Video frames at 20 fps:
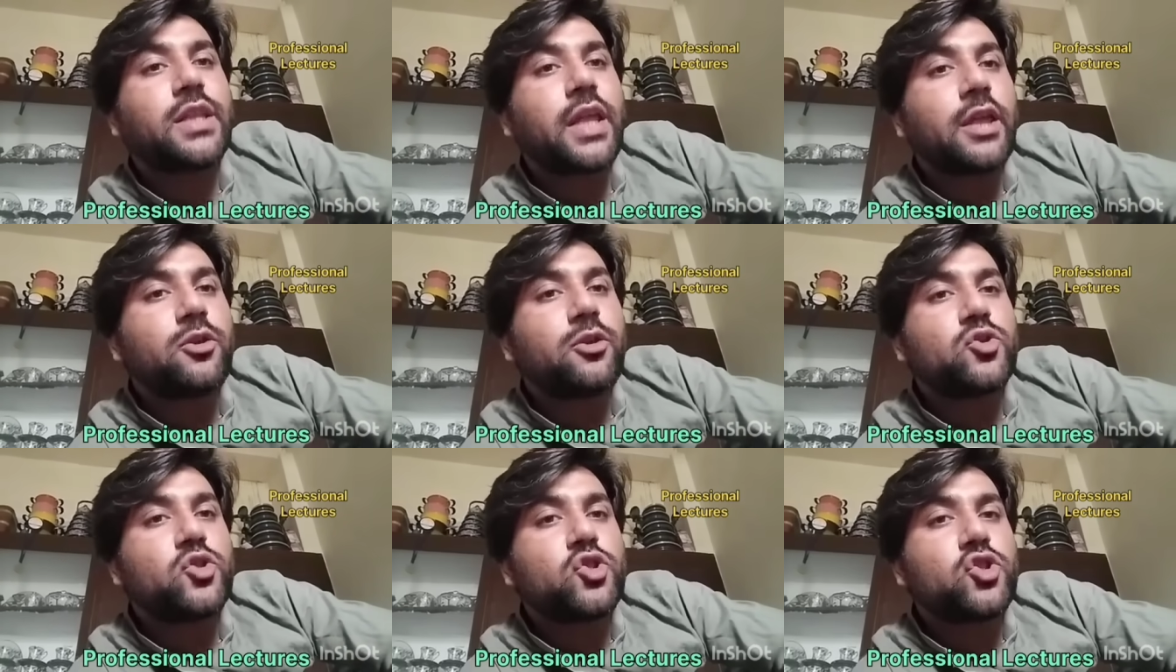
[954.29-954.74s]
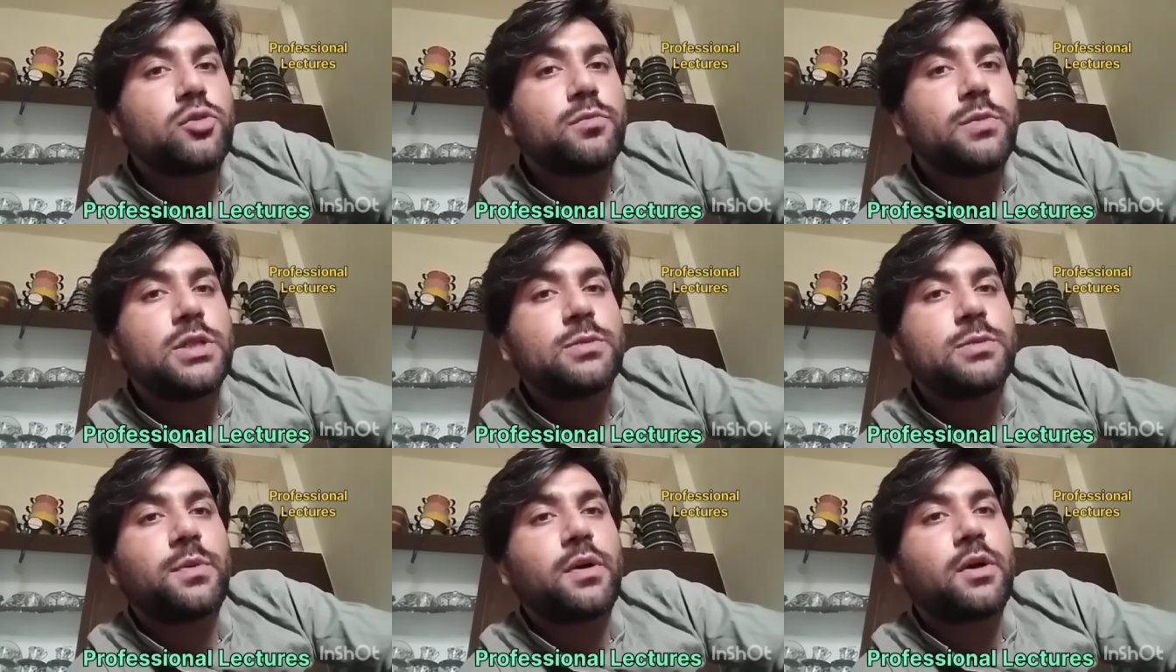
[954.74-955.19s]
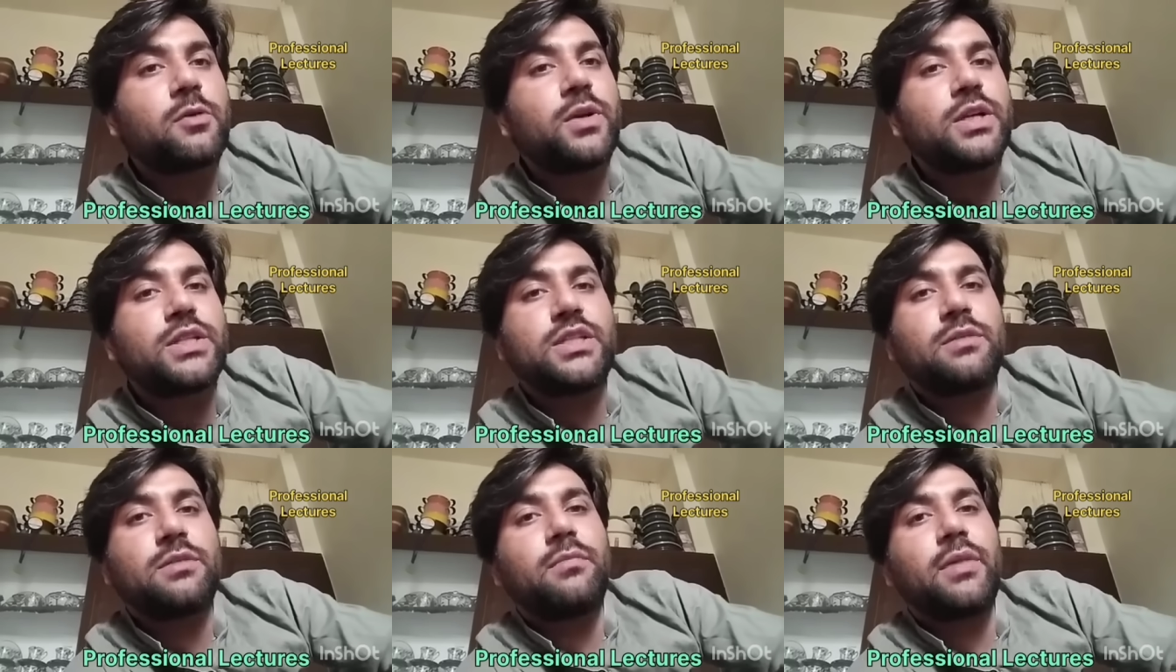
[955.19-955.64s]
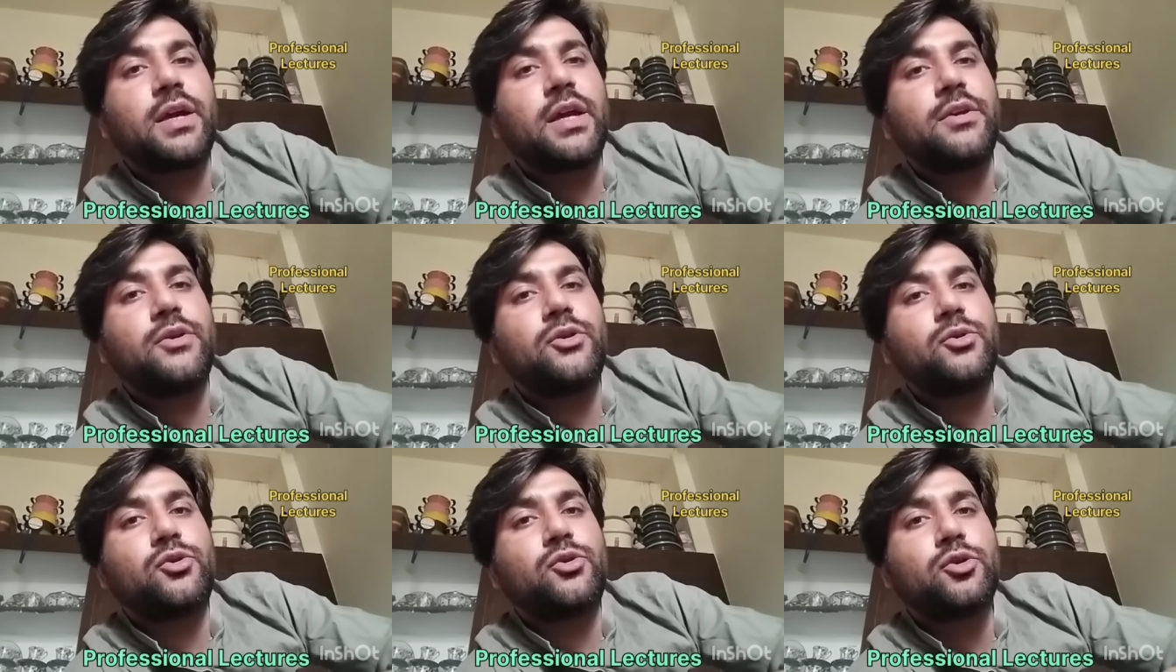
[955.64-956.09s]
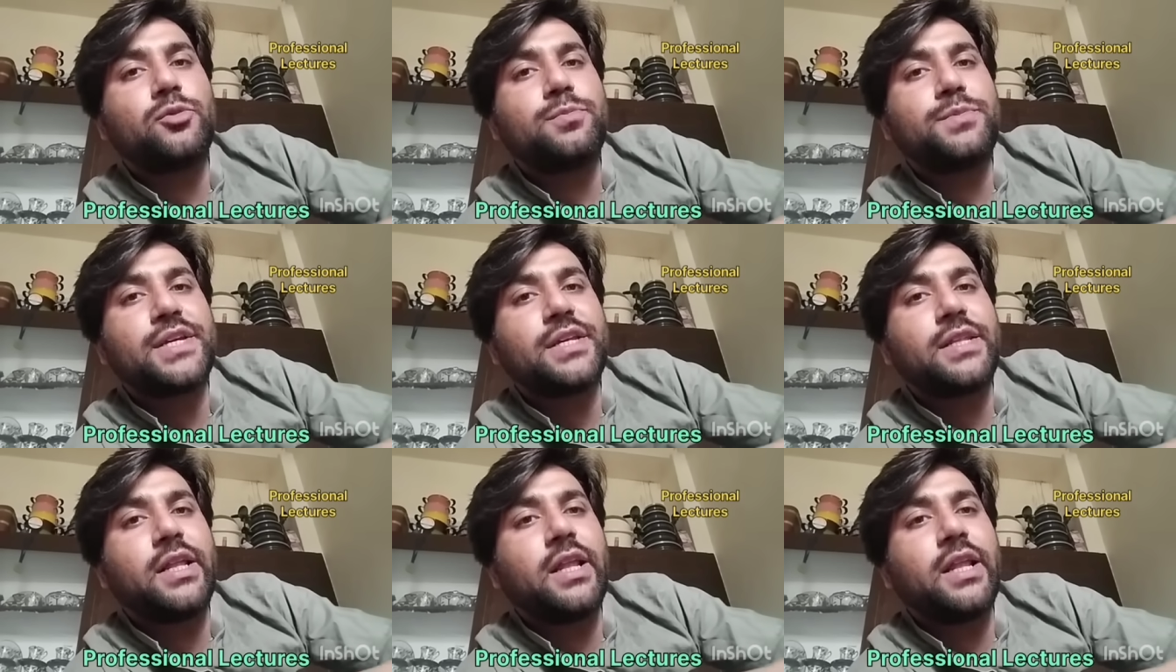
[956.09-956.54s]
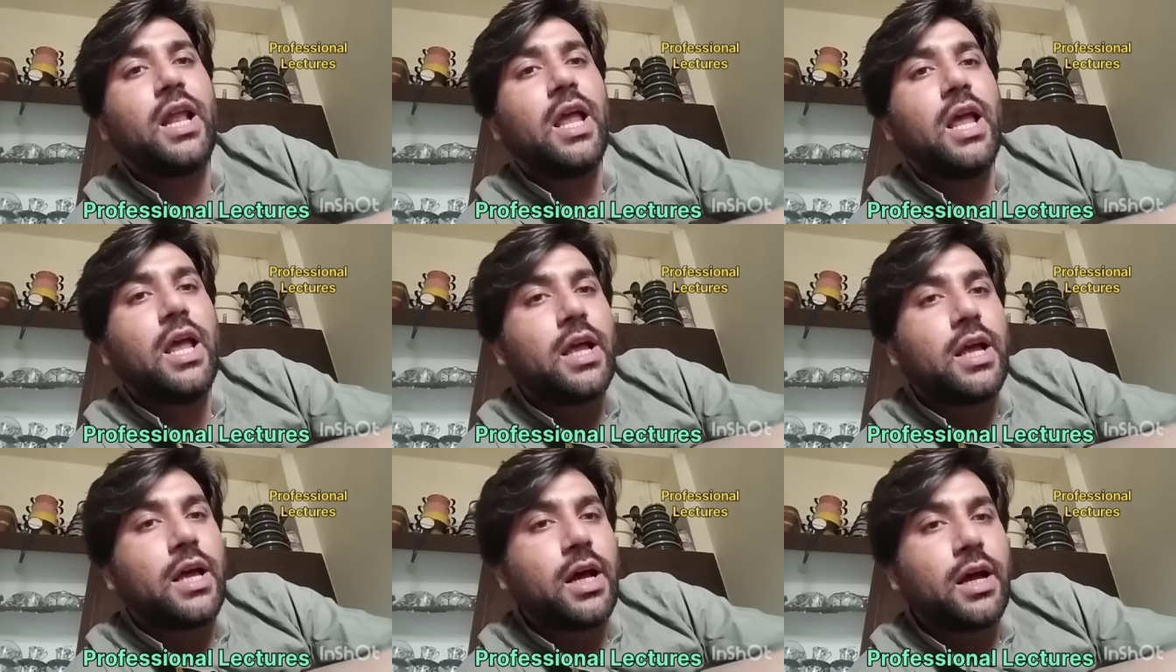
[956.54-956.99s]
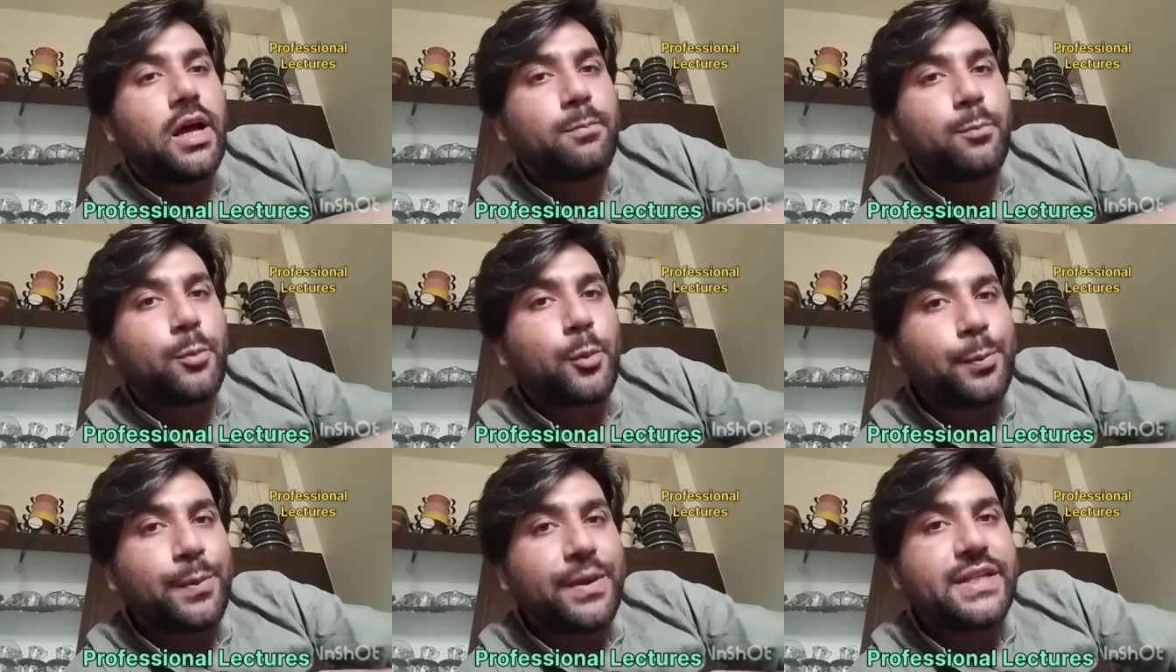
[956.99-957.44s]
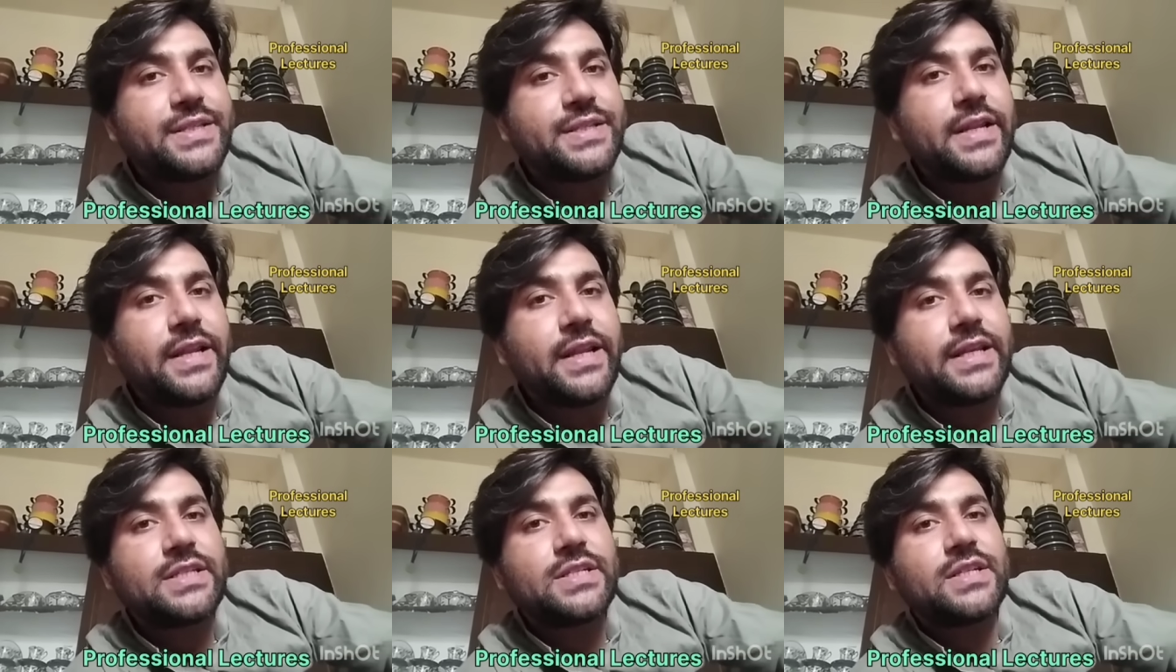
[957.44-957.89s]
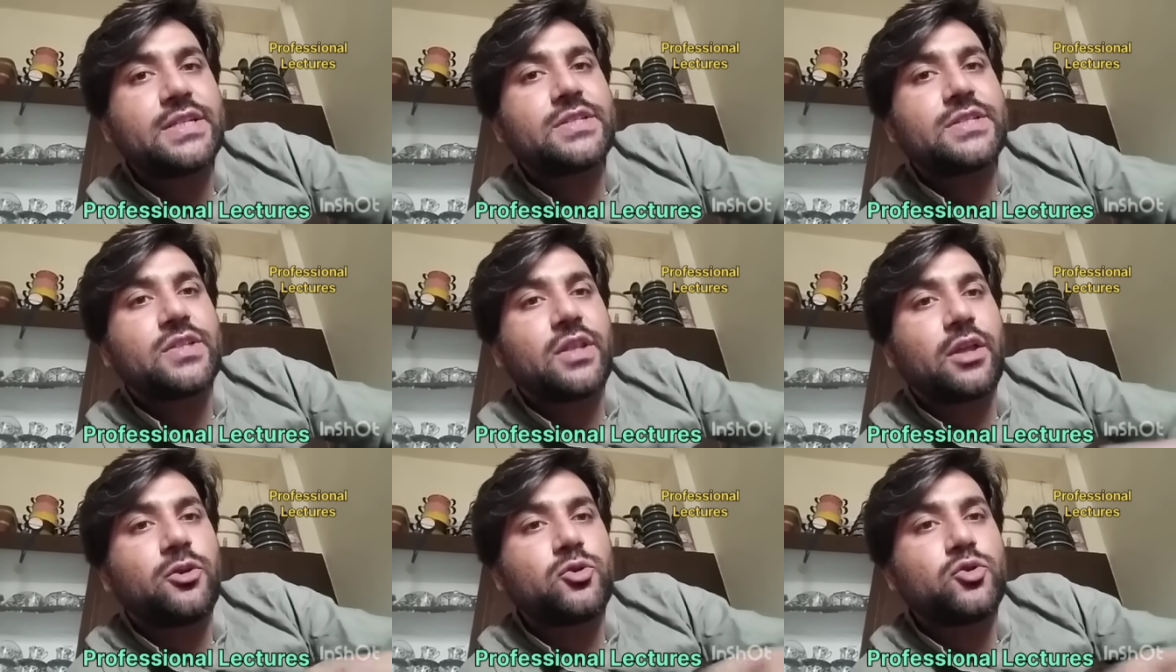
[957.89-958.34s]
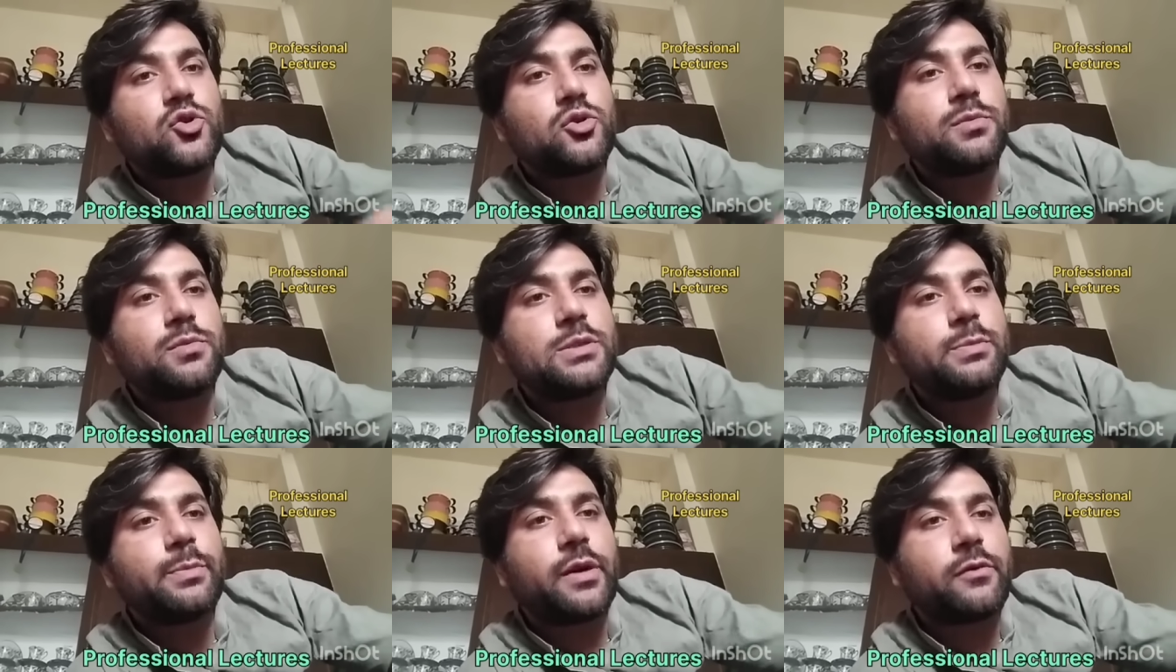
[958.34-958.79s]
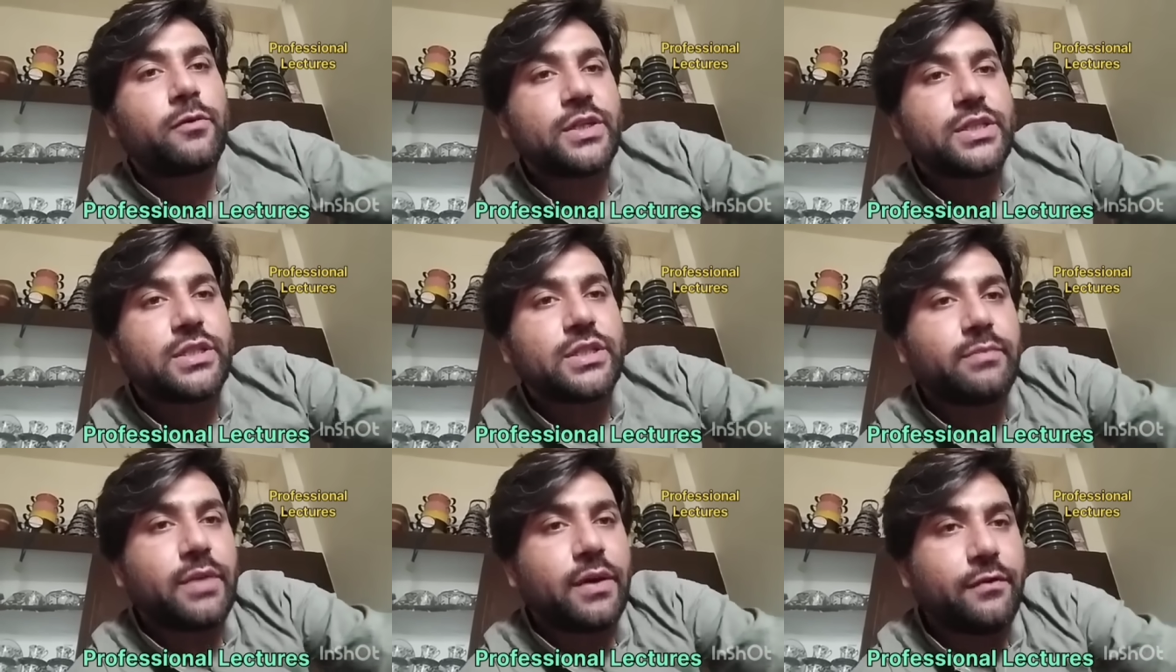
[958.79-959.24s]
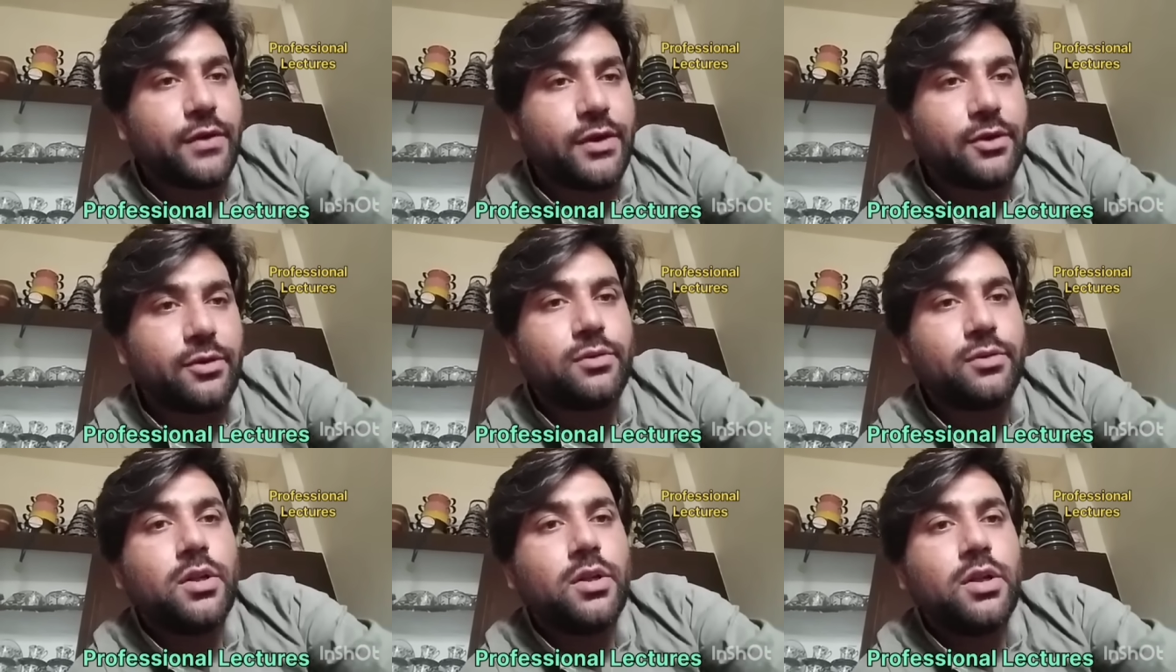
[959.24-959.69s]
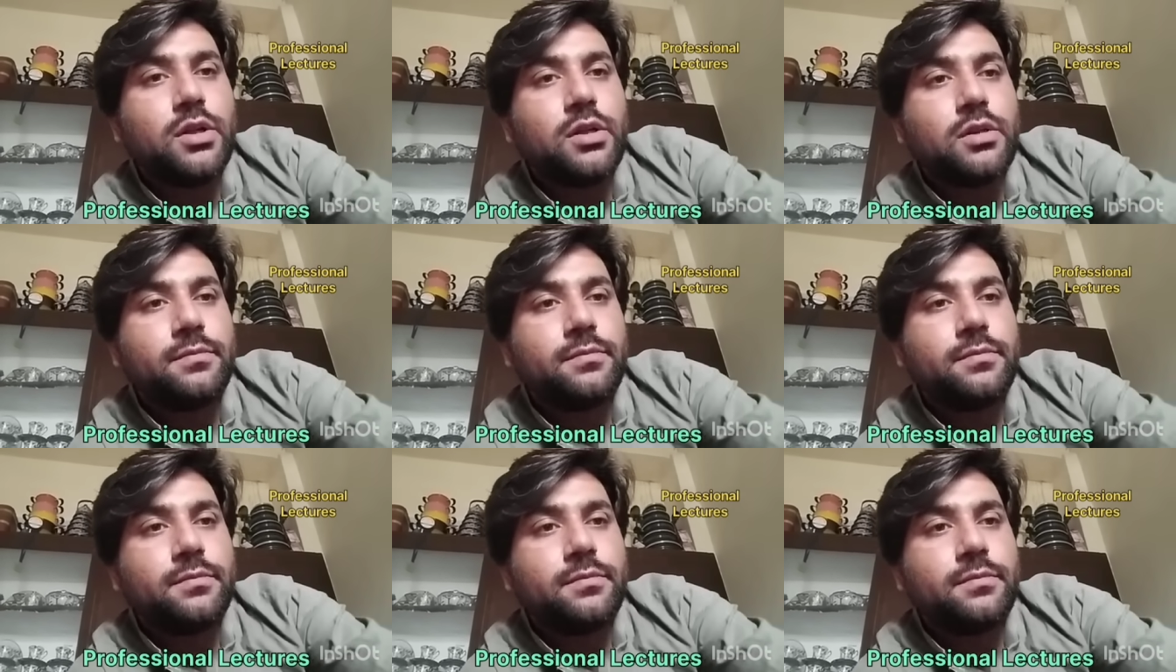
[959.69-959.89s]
Thank you so much for watching my YouTube channel, Professional Lectures. Thank you so much for watching my video.